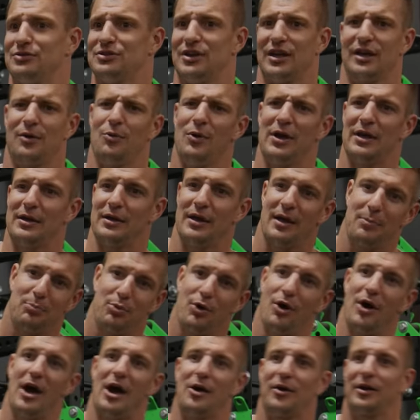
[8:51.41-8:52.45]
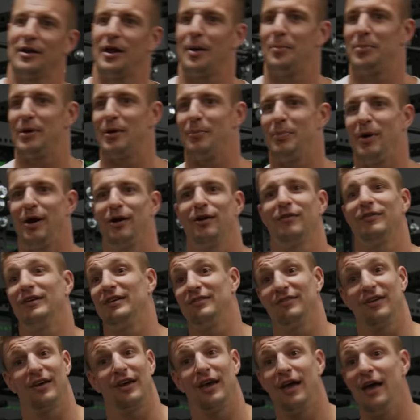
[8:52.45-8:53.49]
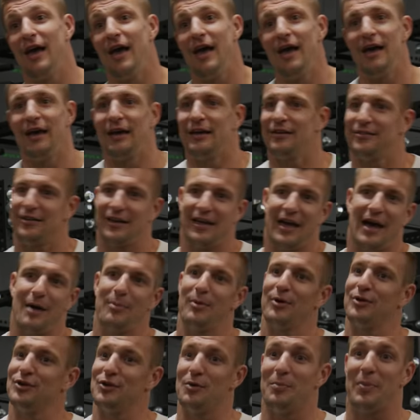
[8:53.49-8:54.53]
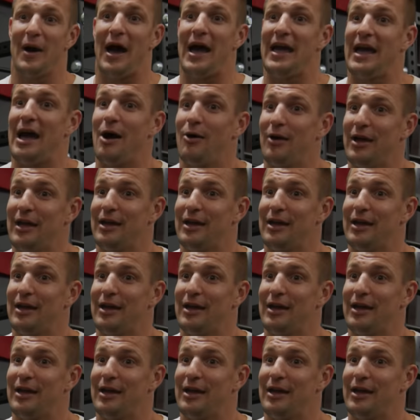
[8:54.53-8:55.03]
was like, wait, bro, how can I be a part of it? He's like, how about you buy out